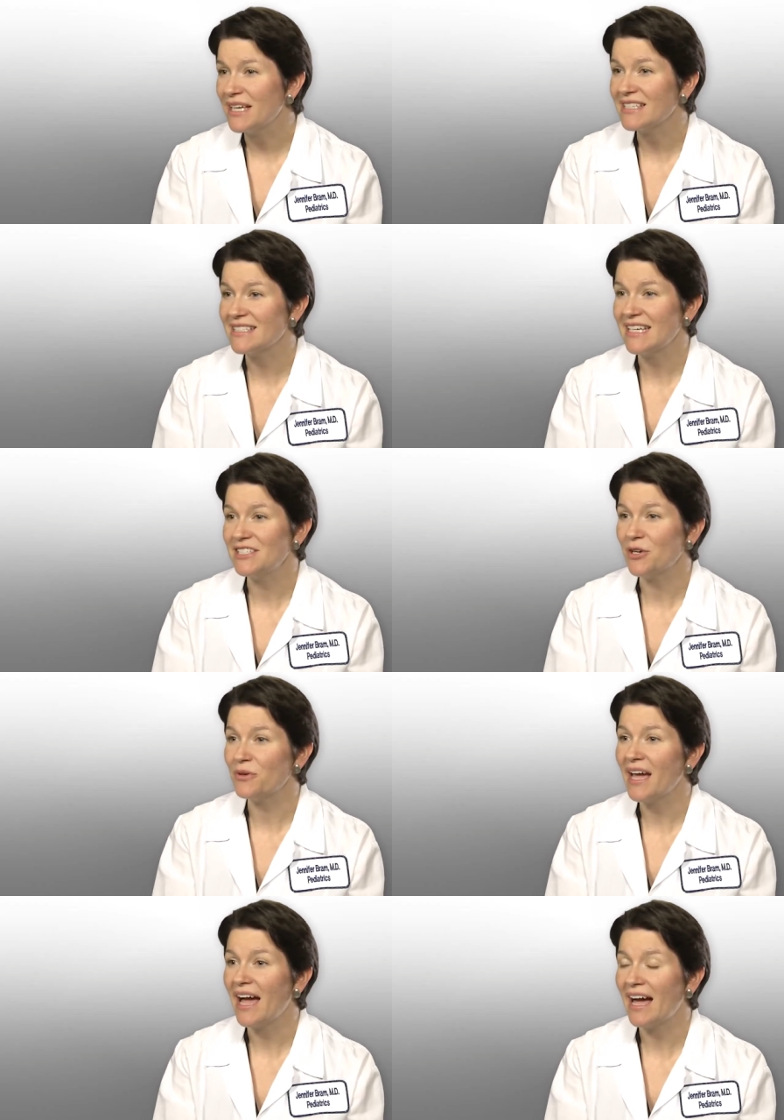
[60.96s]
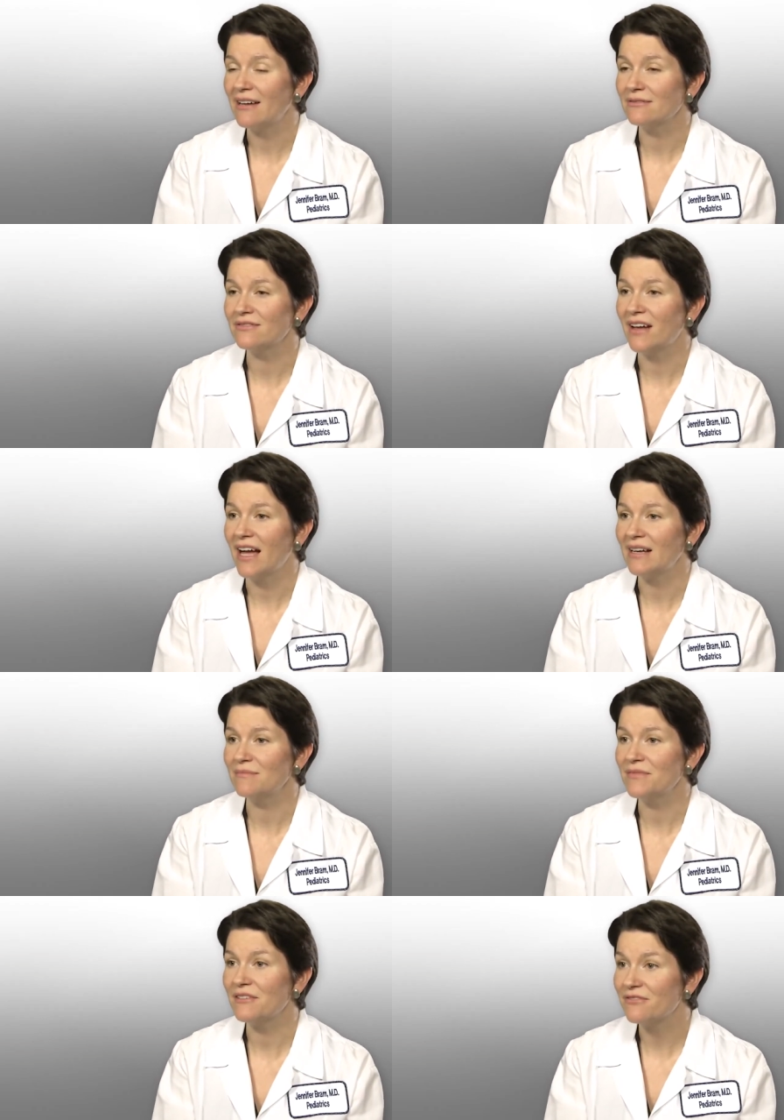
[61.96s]
because they don't have
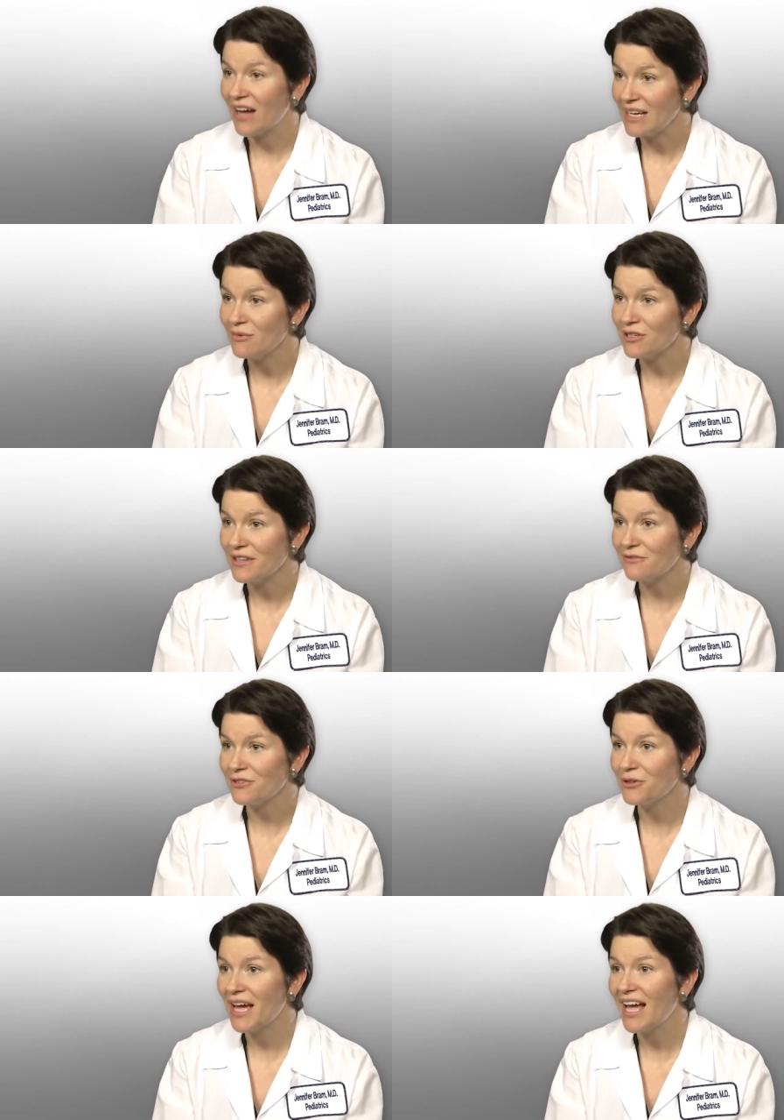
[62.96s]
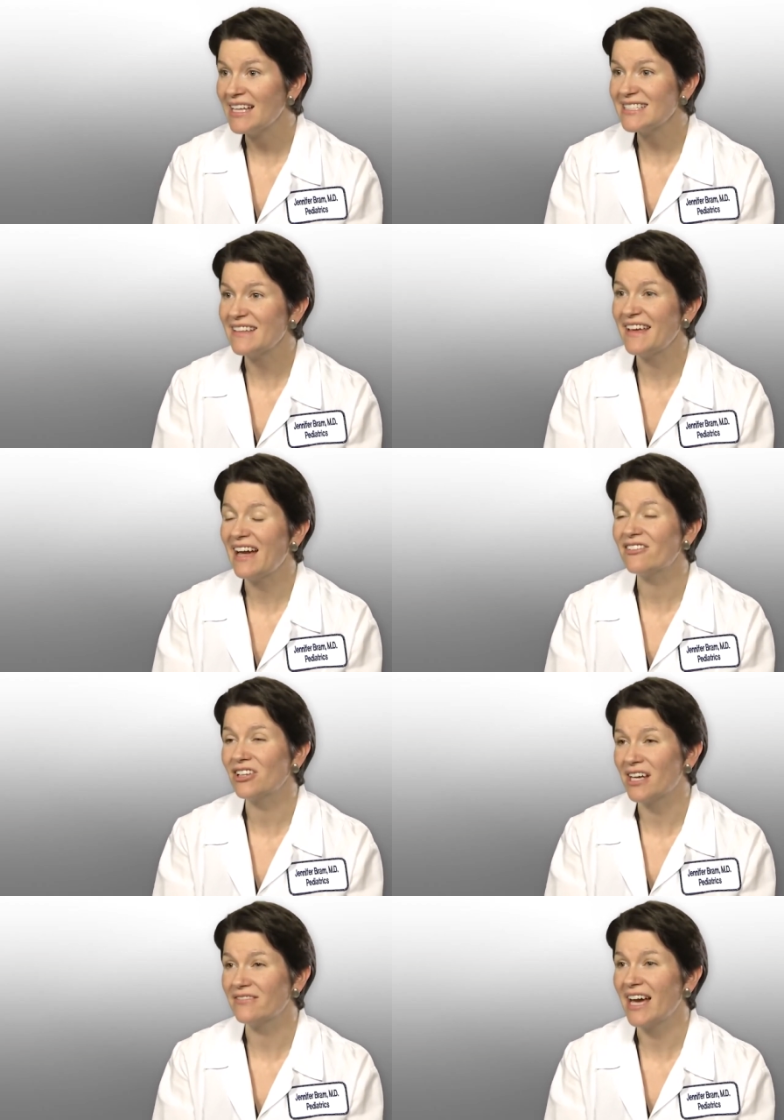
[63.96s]
the fiber that fruit has and they have a
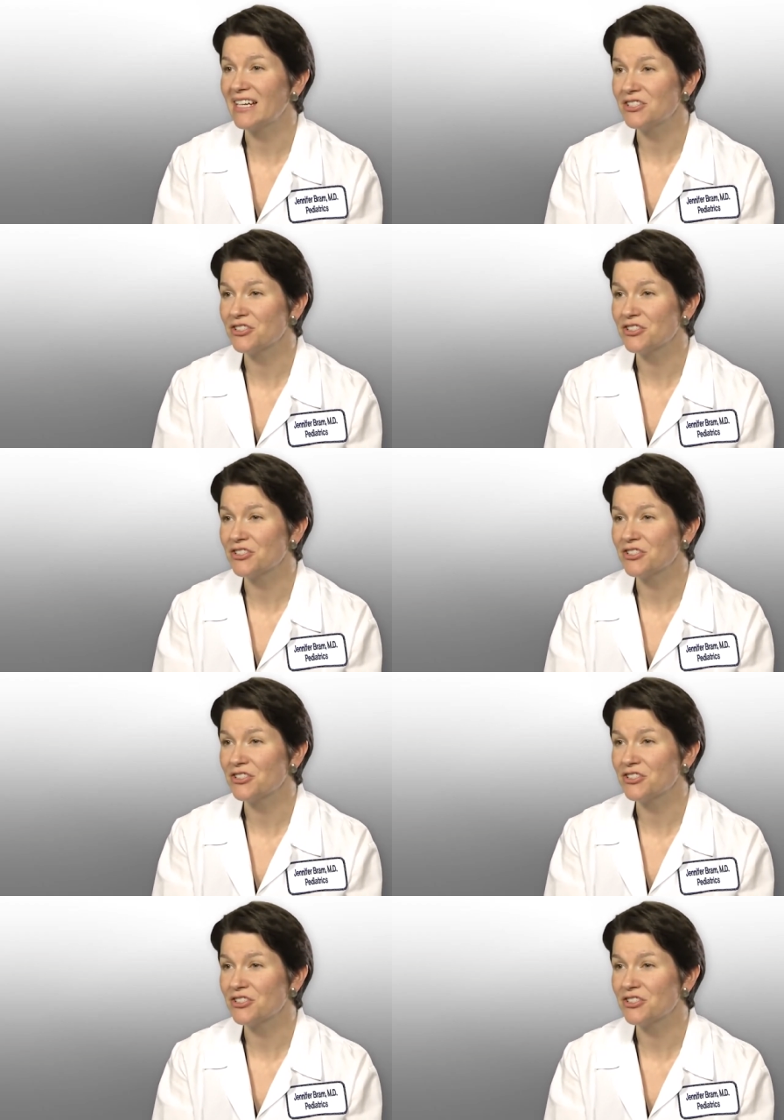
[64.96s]
lot of added